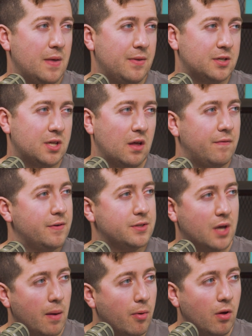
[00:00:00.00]
and they're selling for
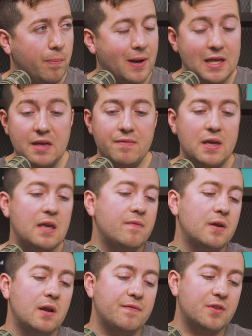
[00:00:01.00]
double. But
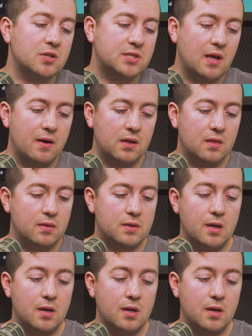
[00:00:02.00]
even if they're selling